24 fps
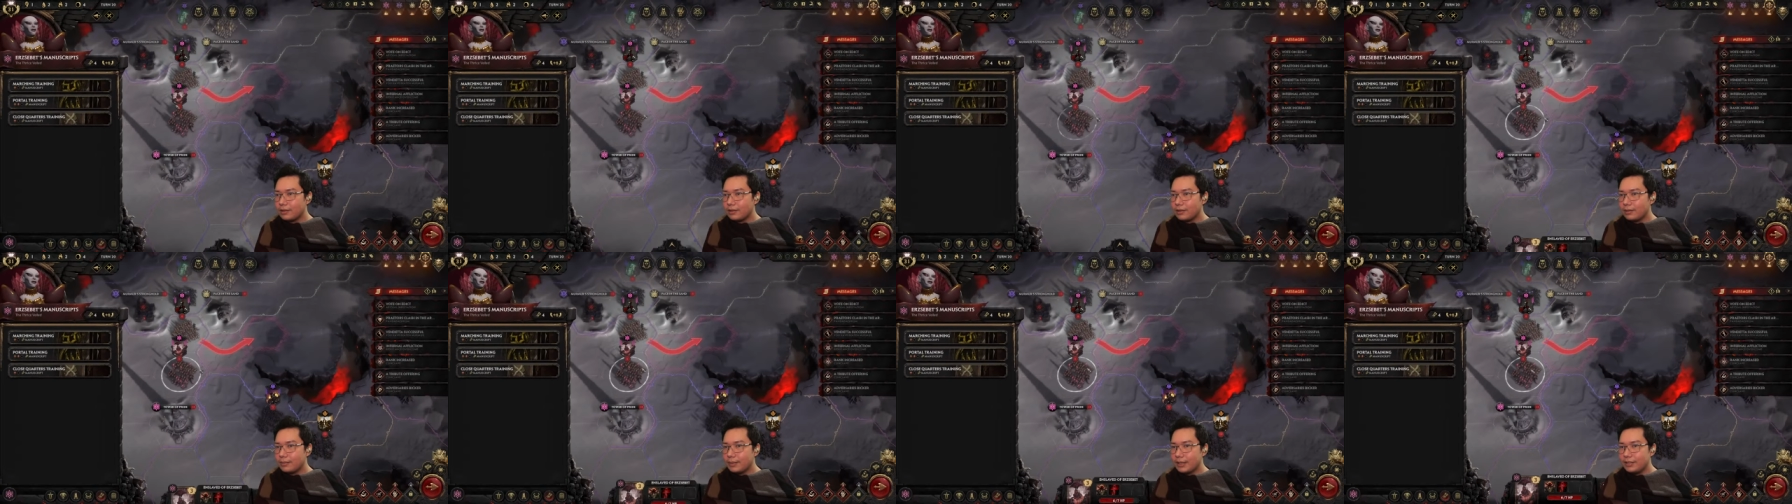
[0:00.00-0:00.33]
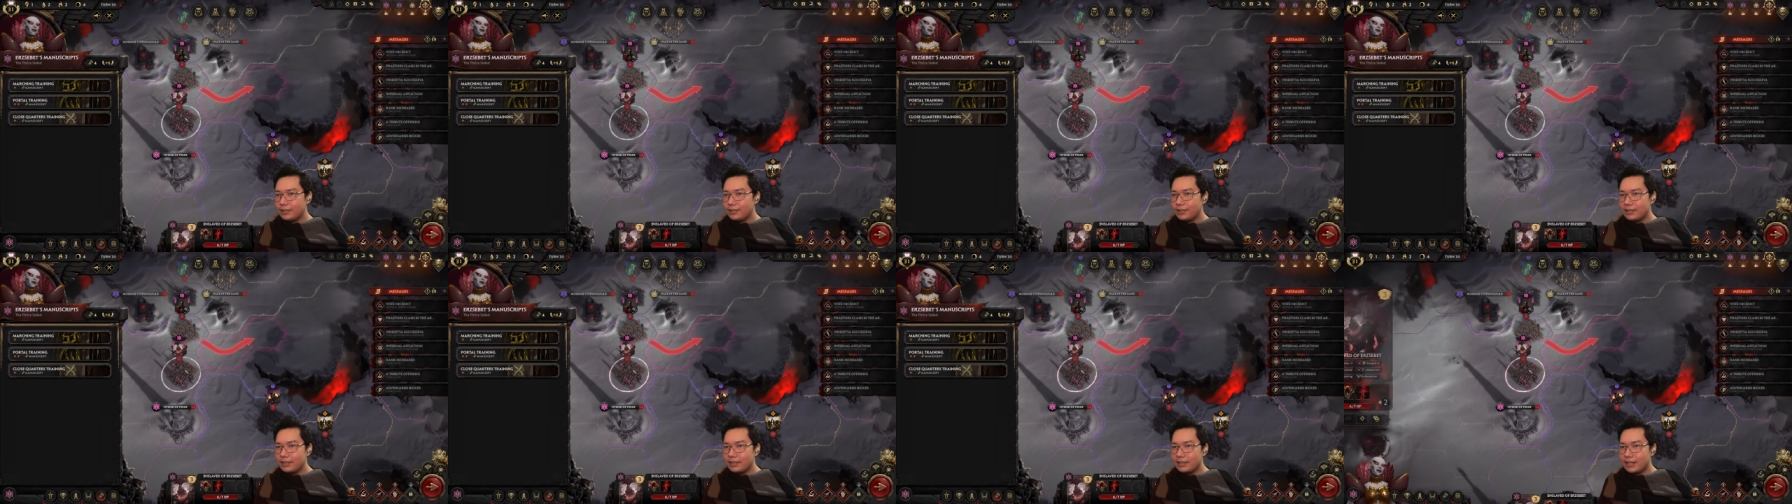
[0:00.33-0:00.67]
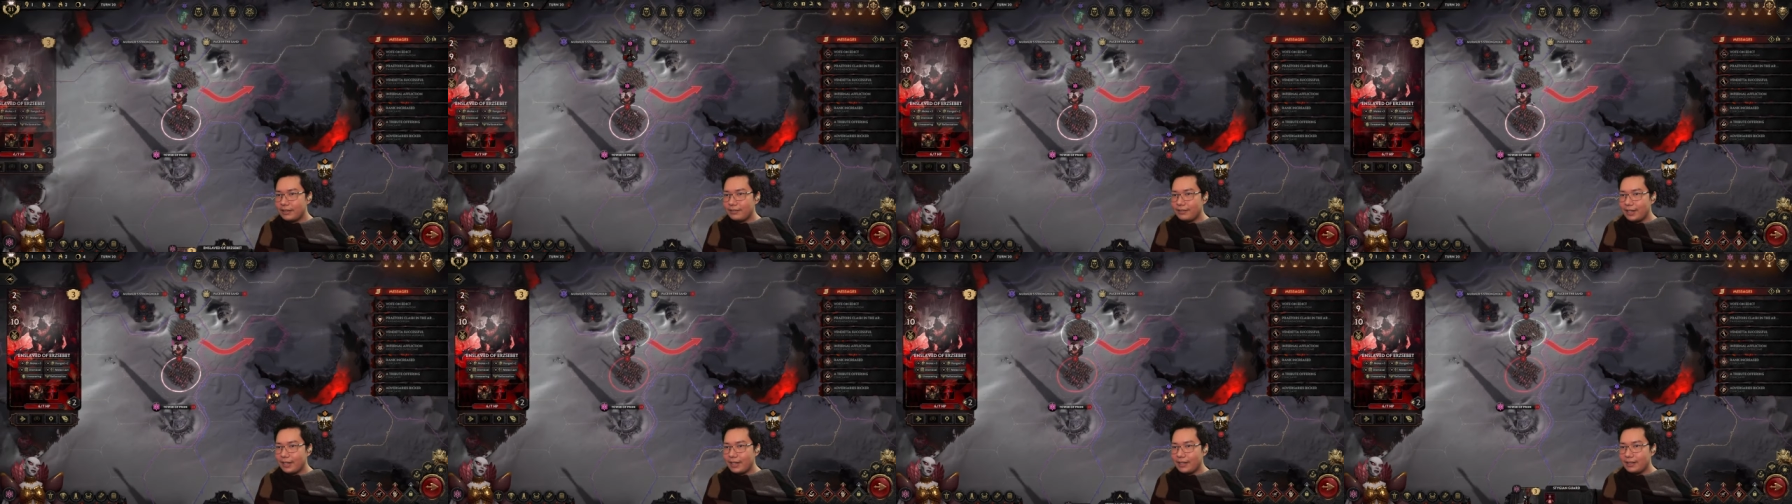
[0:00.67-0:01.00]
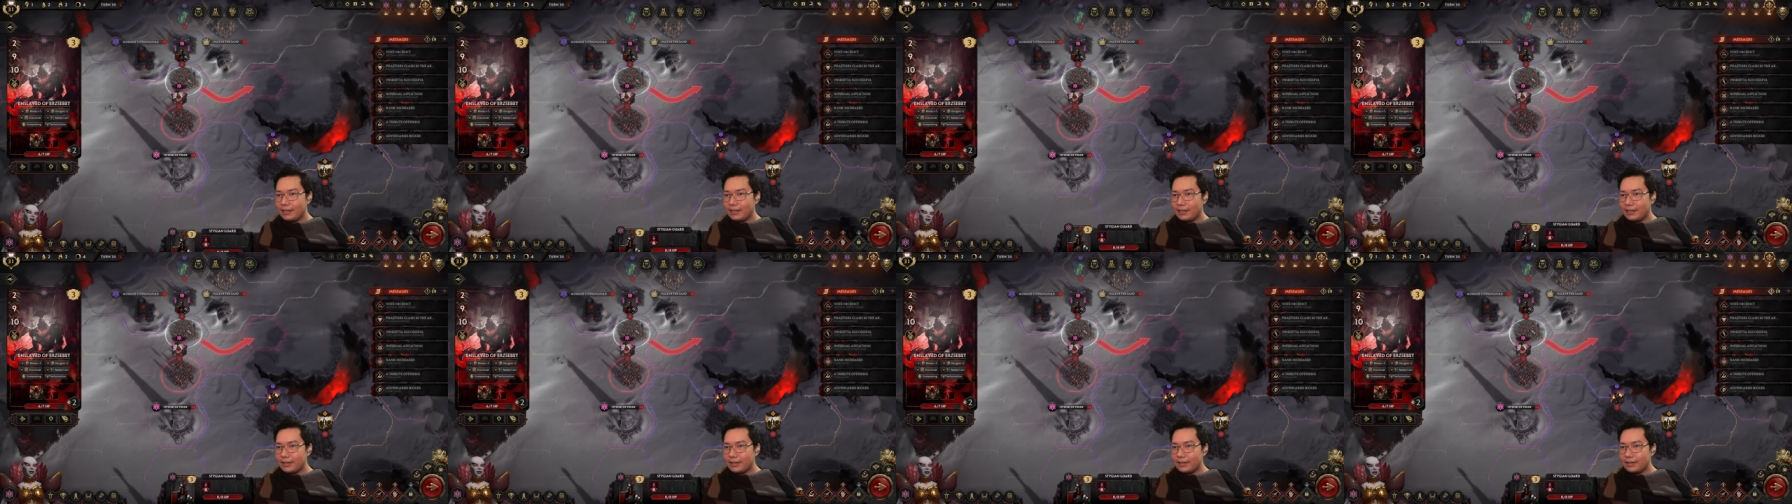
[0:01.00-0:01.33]
Do my units have
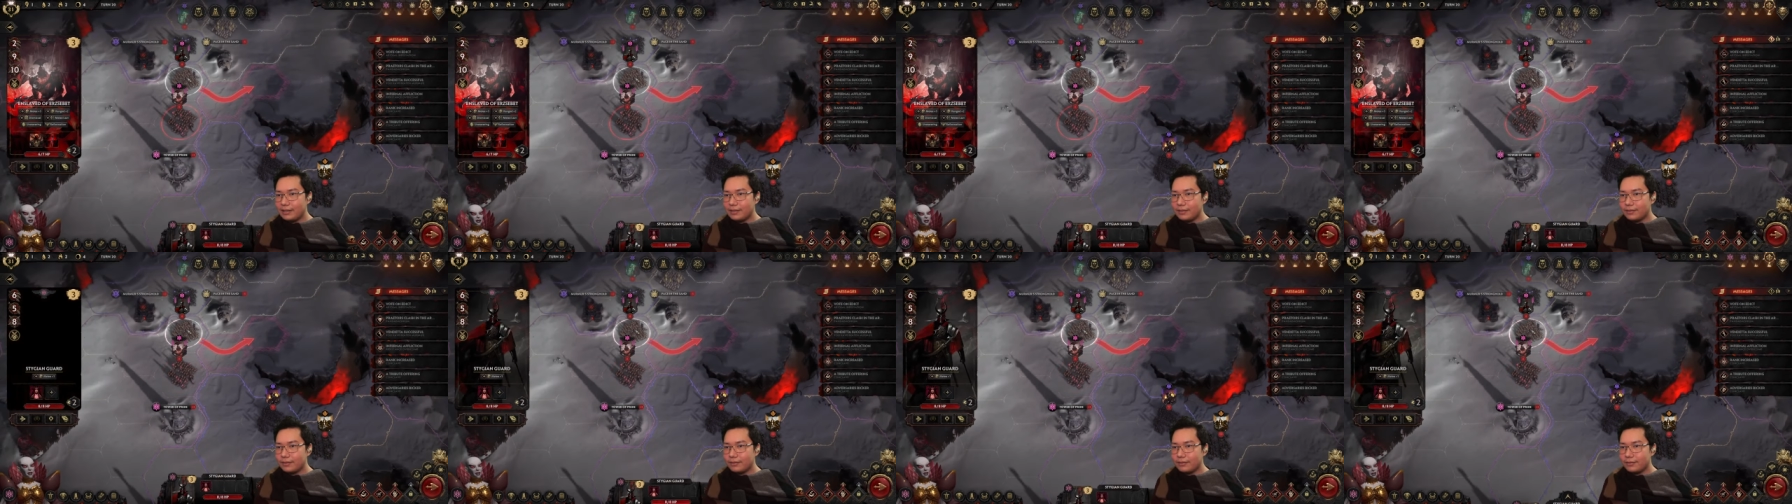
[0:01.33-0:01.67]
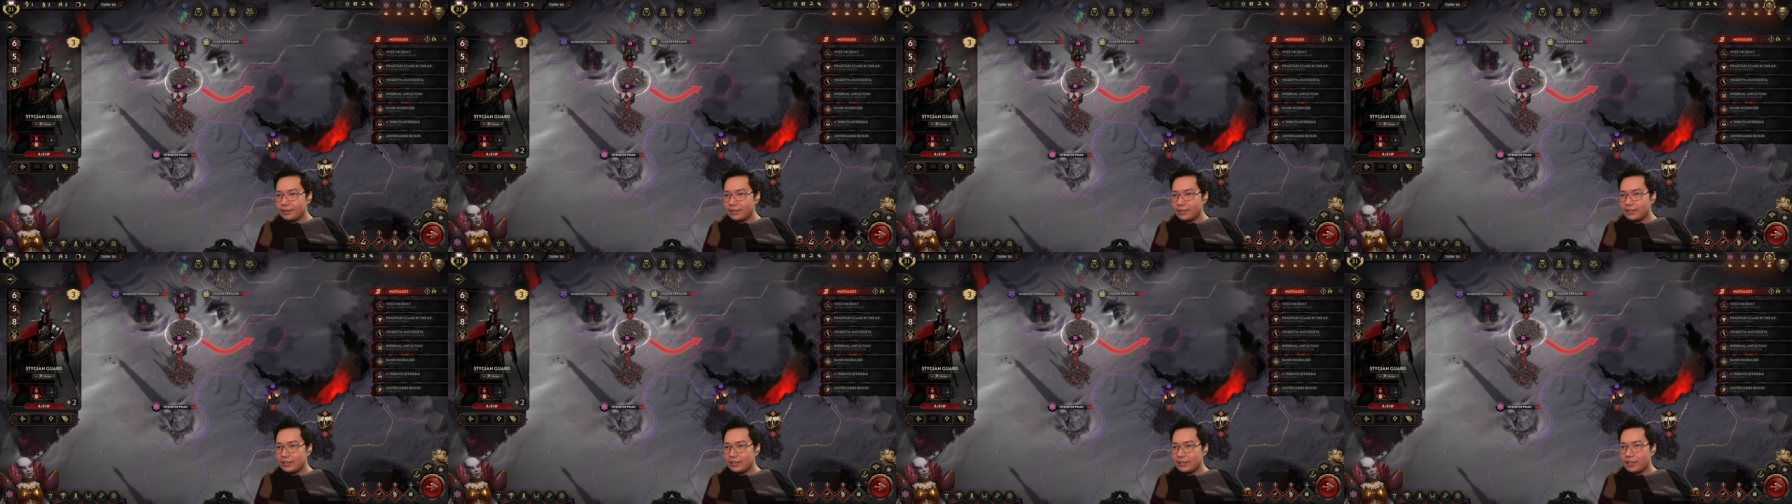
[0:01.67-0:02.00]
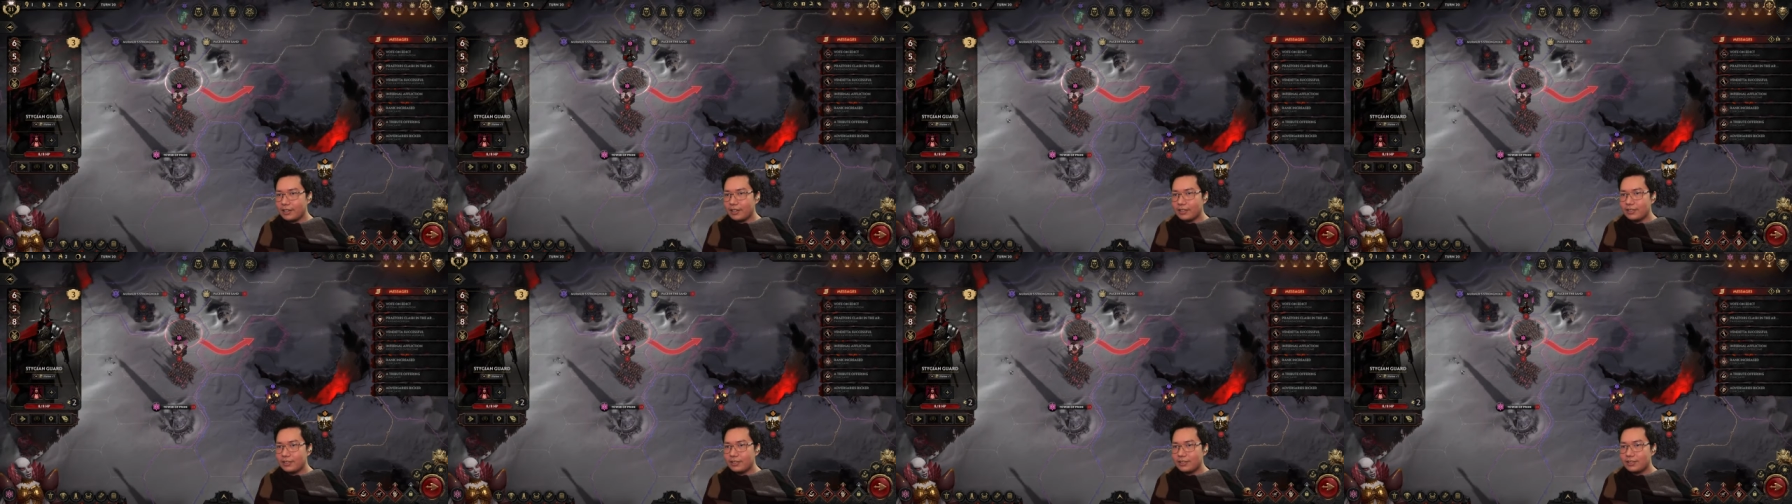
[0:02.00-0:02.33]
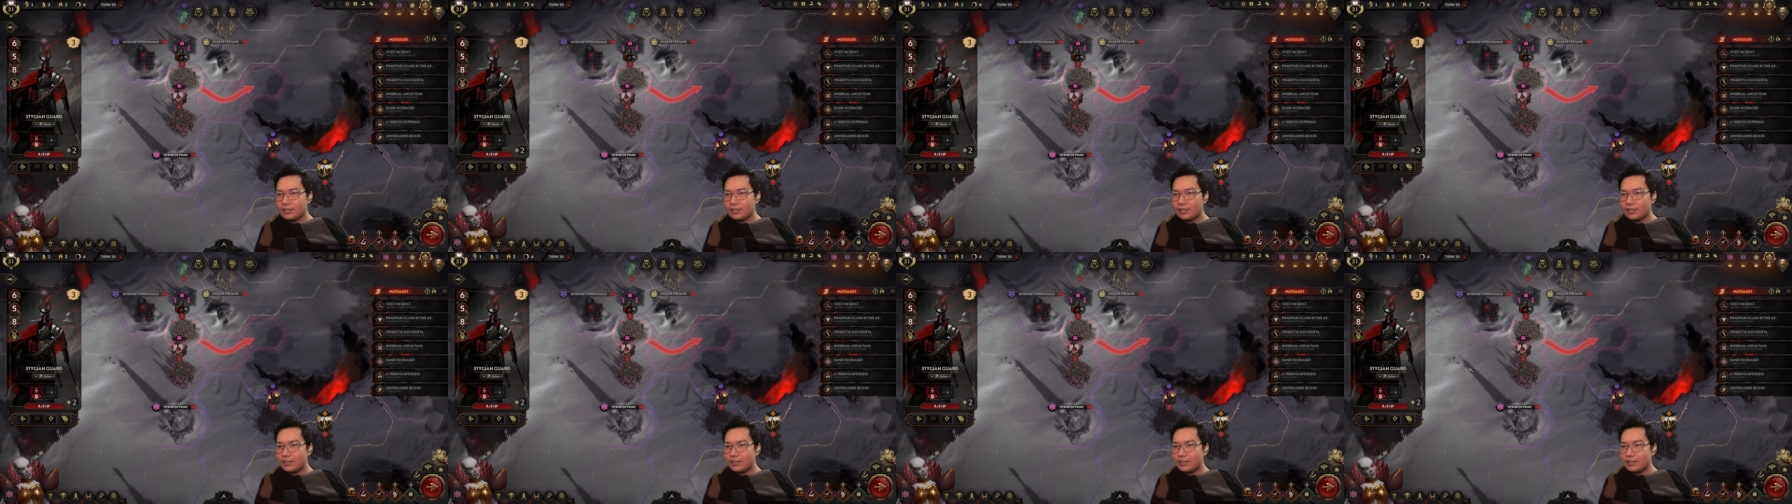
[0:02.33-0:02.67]
any free
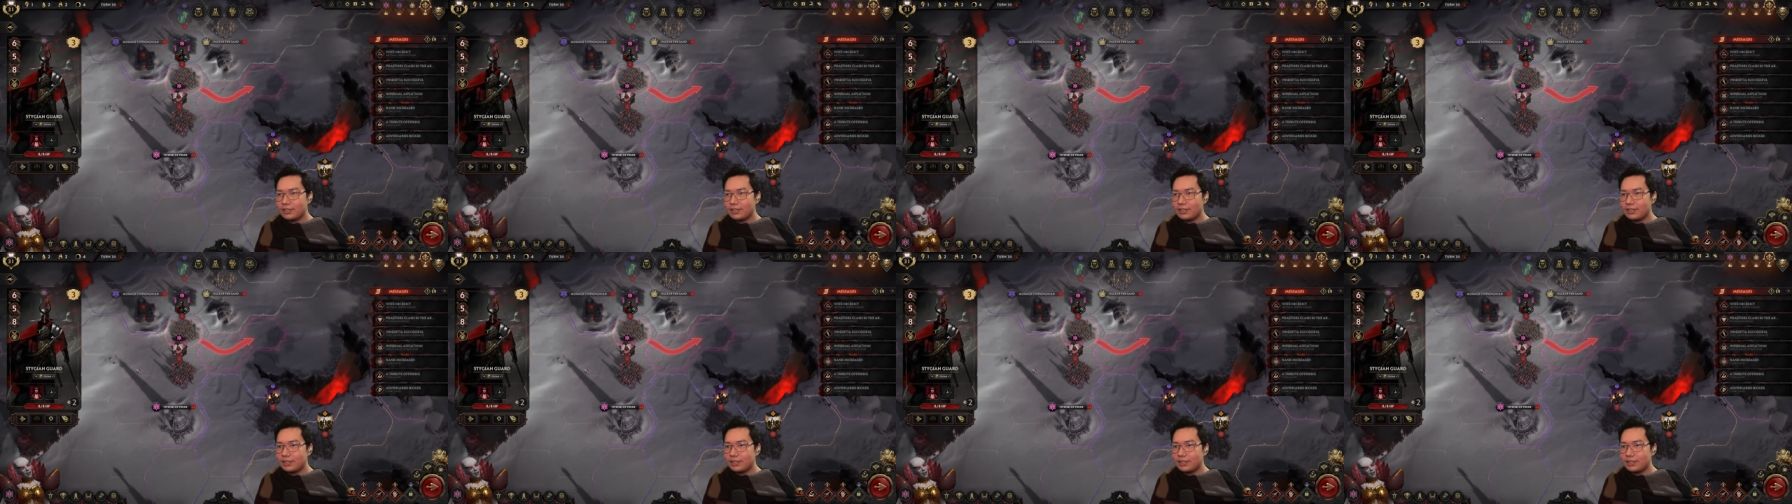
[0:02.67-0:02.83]
slots?